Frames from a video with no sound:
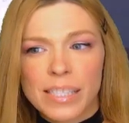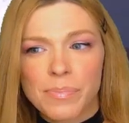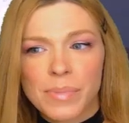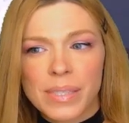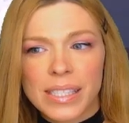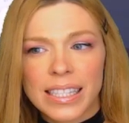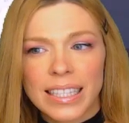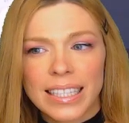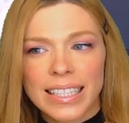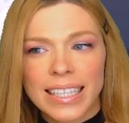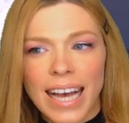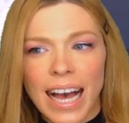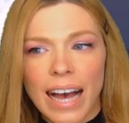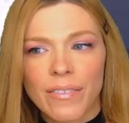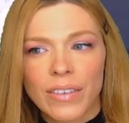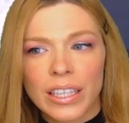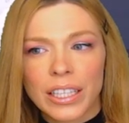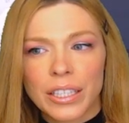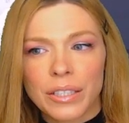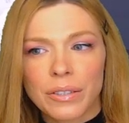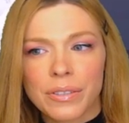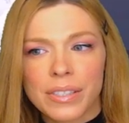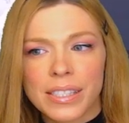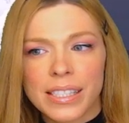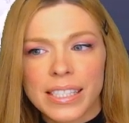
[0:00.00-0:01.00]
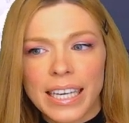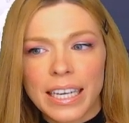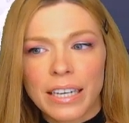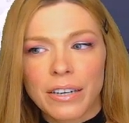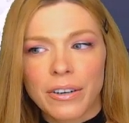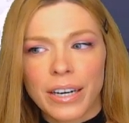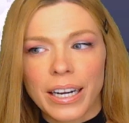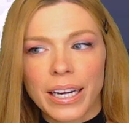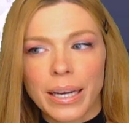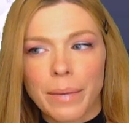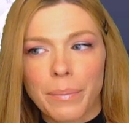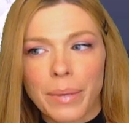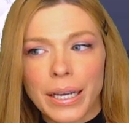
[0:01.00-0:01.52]
Miss Linda have a little
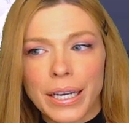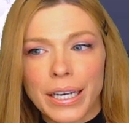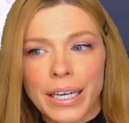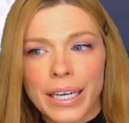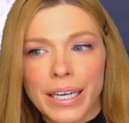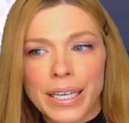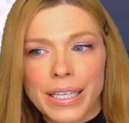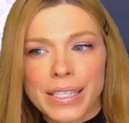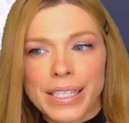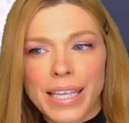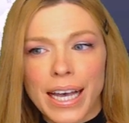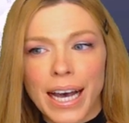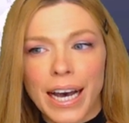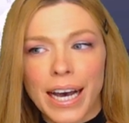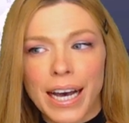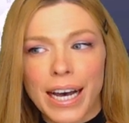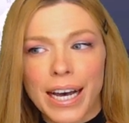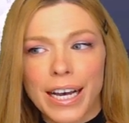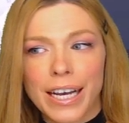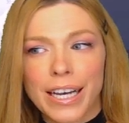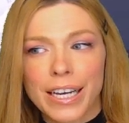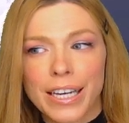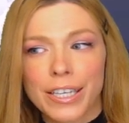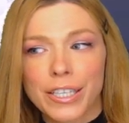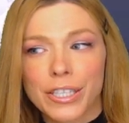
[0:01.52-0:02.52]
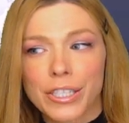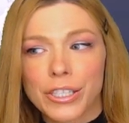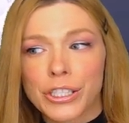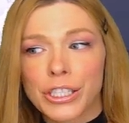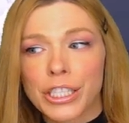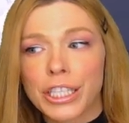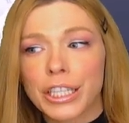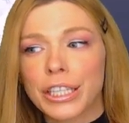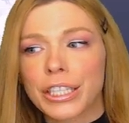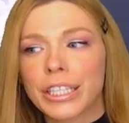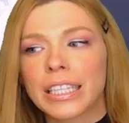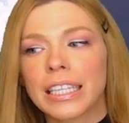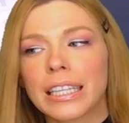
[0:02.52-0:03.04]
secret? Because
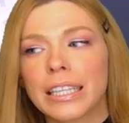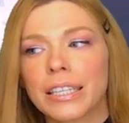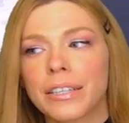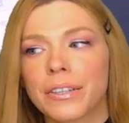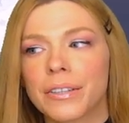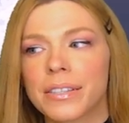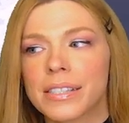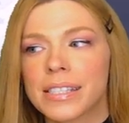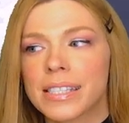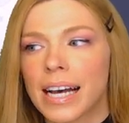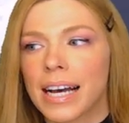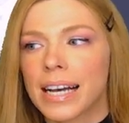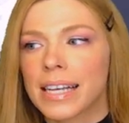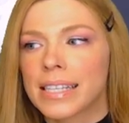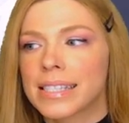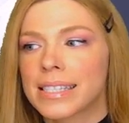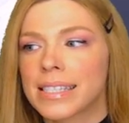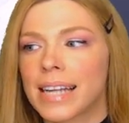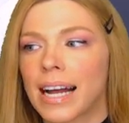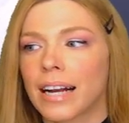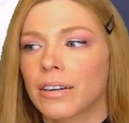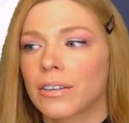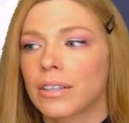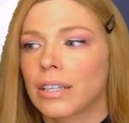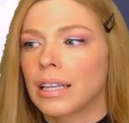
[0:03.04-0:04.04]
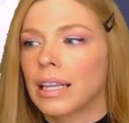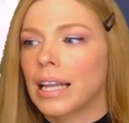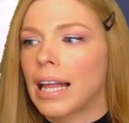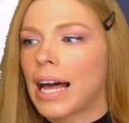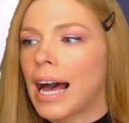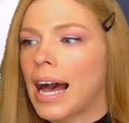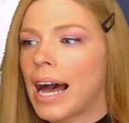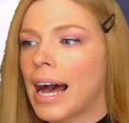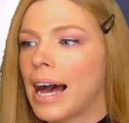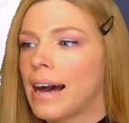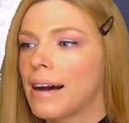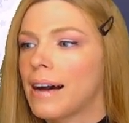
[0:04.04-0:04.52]
she looking a little sus, not gonna lie.